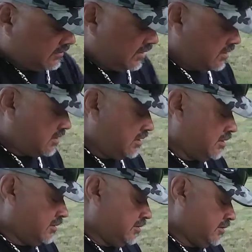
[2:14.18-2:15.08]
It
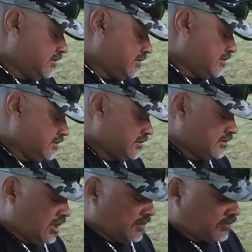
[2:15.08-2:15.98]
still
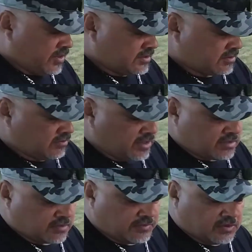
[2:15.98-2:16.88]
operates the way
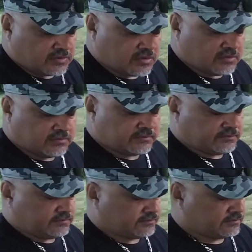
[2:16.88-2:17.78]
it's supposed to.
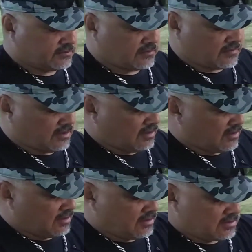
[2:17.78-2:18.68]

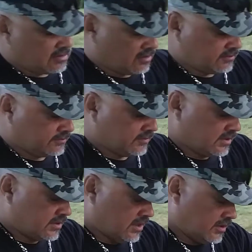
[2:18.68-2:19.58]
So
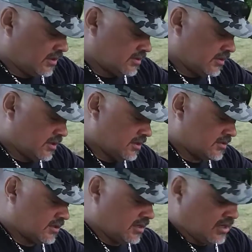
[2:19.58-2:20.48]
let's get this all
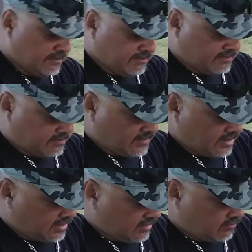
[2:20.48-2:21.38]
set up,
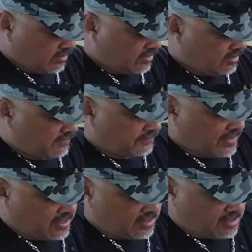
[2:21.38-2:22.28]
and we're going to
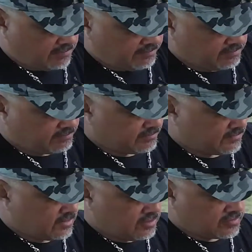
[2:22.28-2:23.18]
fire it up
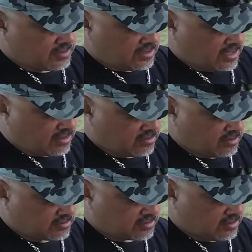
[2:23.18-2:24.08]
using an
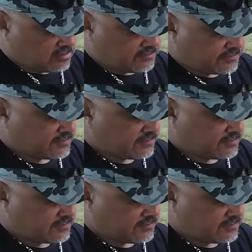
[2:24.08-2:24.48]
alcohol stove.